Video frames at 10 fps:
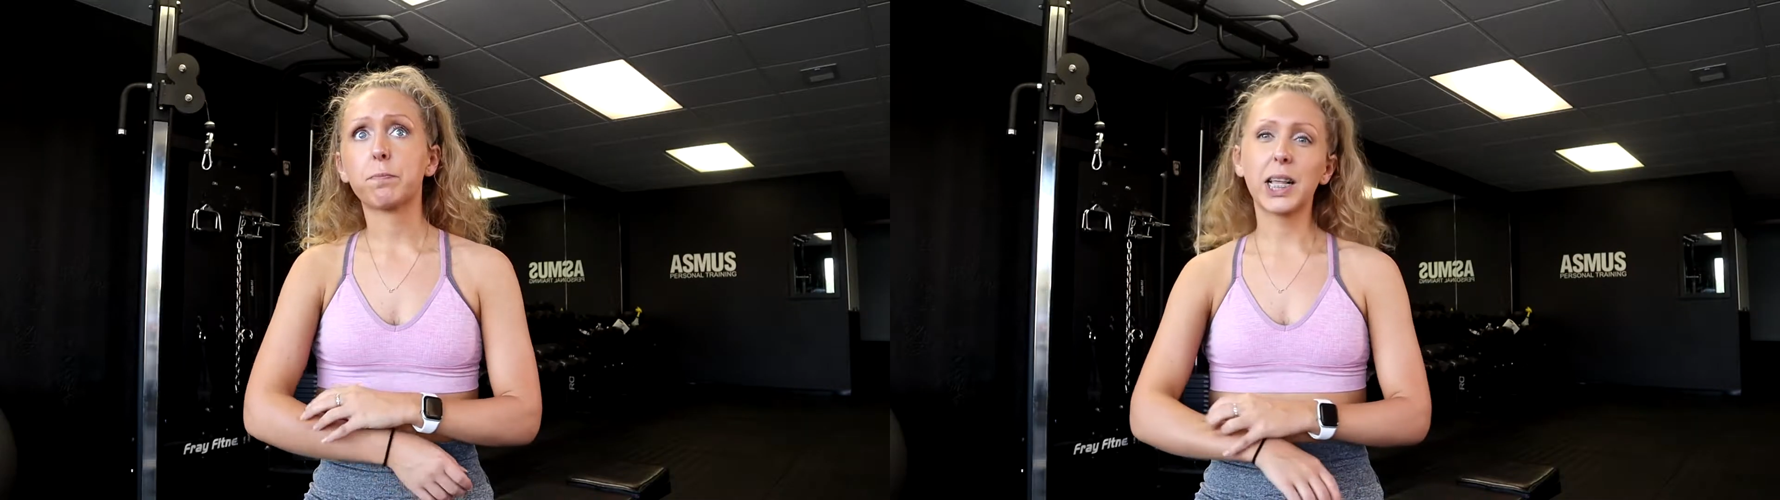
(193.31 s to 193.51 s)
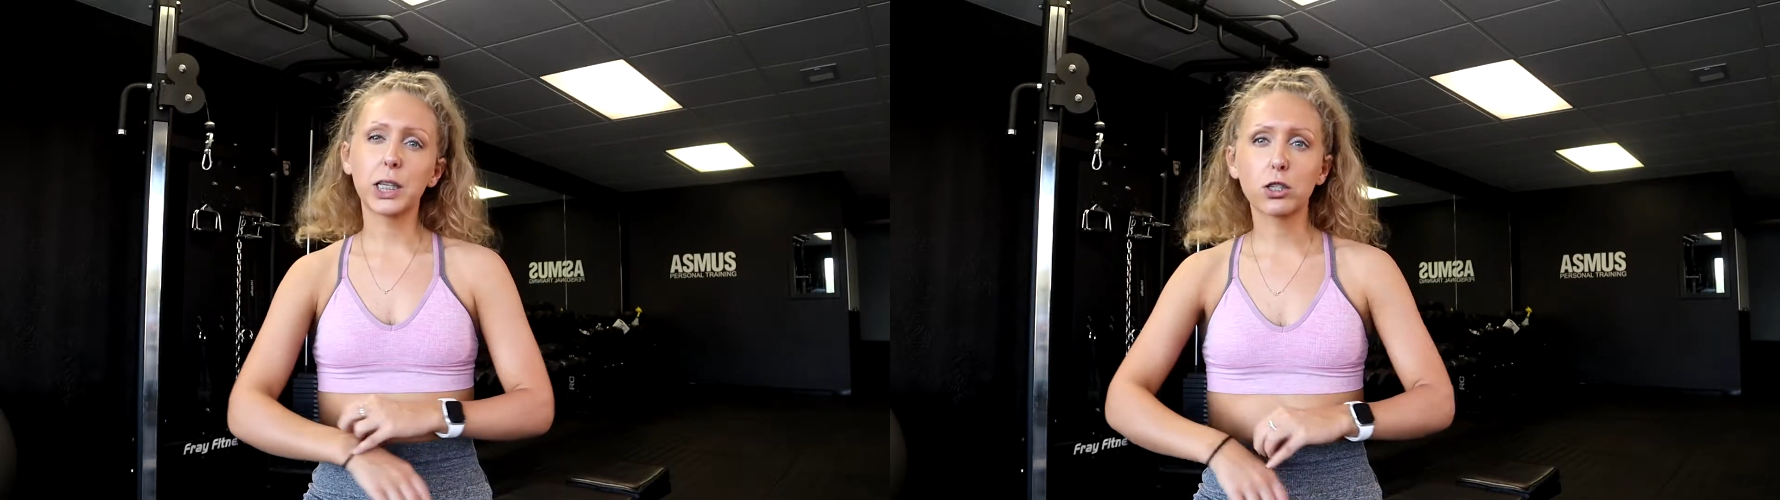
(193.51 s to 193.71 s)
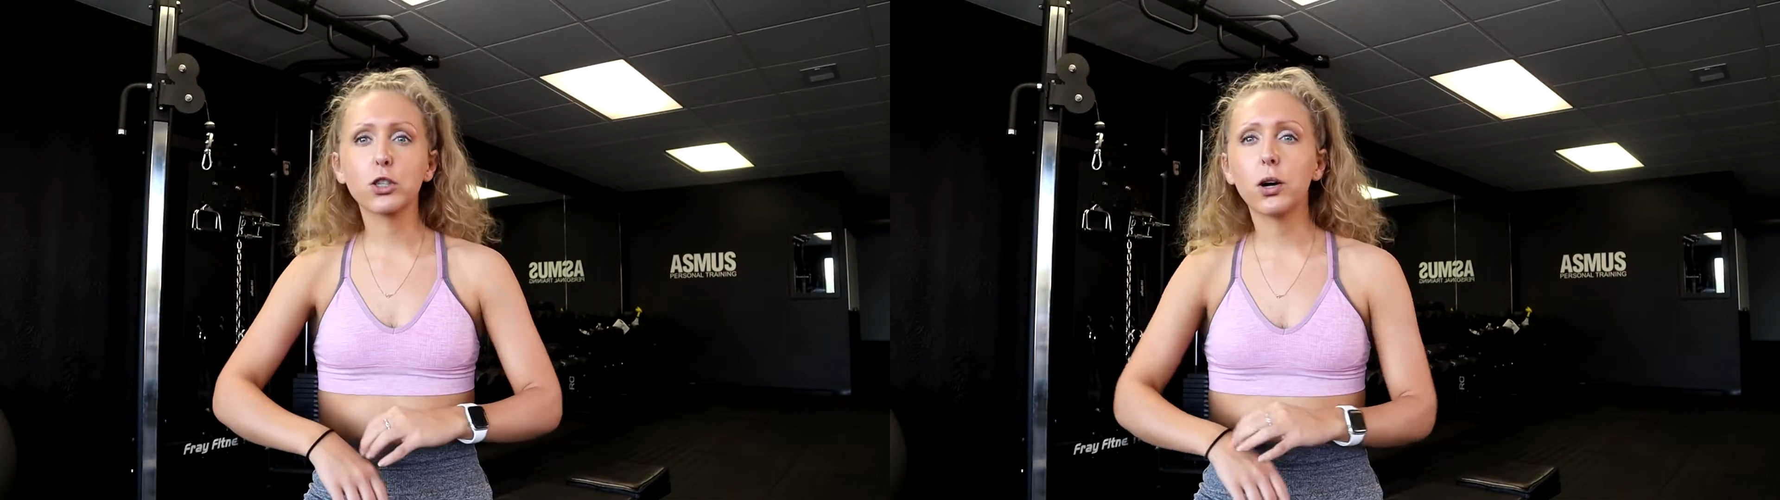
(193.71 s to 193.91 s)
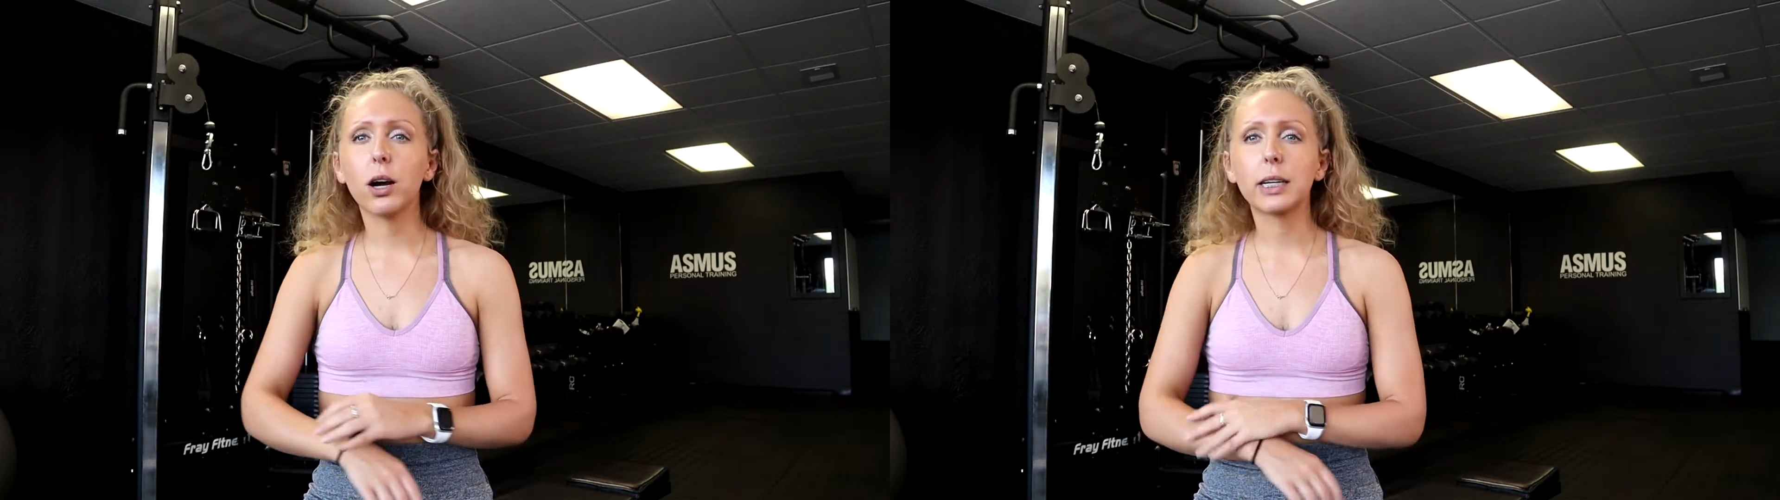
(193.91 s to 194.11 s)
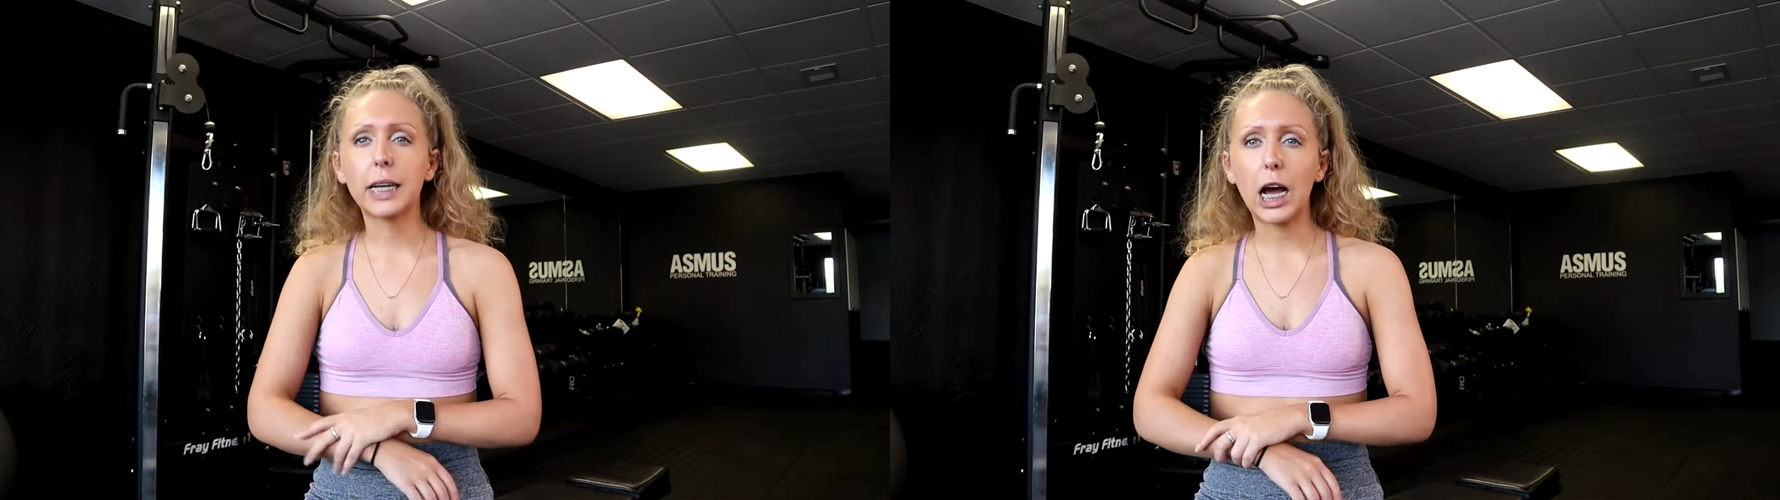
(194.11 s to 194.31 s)
and they're still
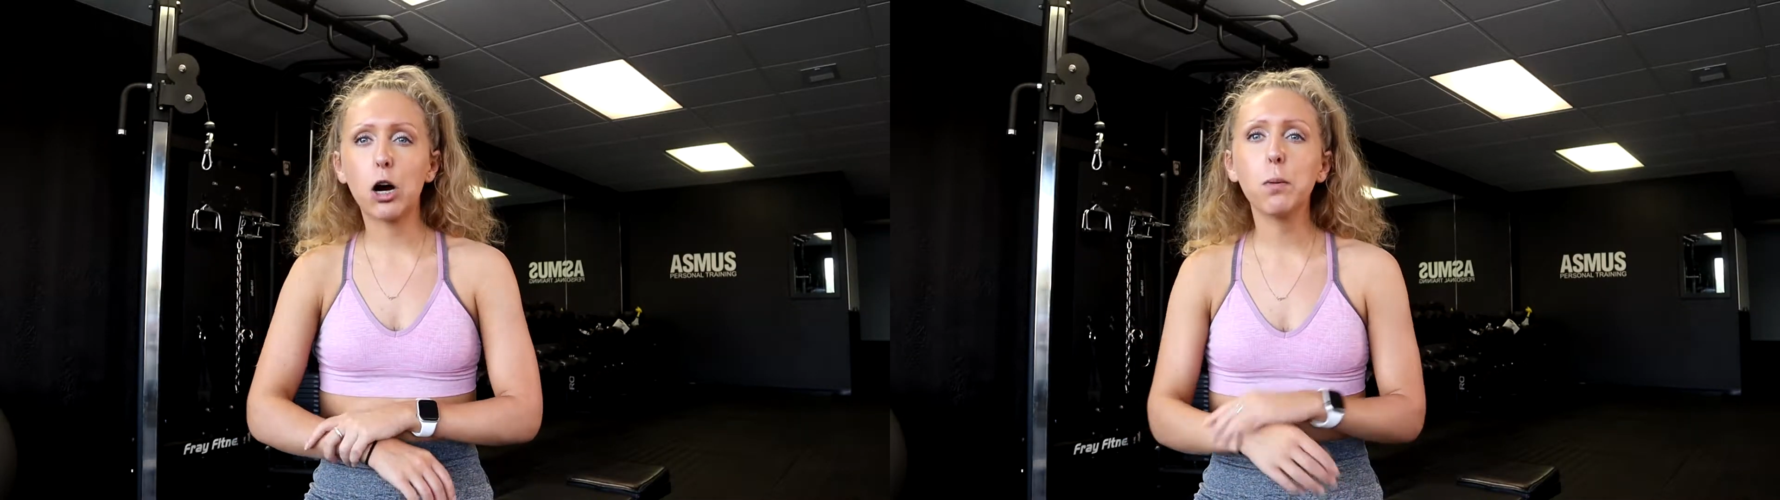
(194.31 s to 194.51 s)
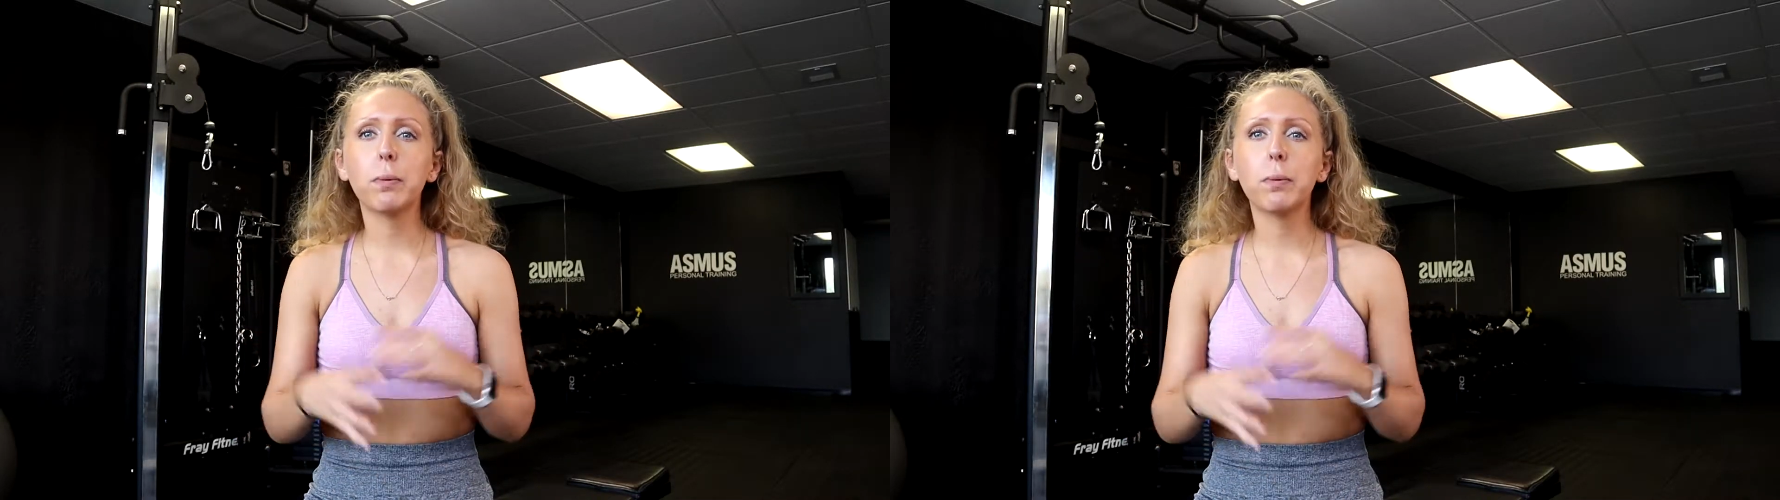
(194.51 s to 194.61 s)
hard now,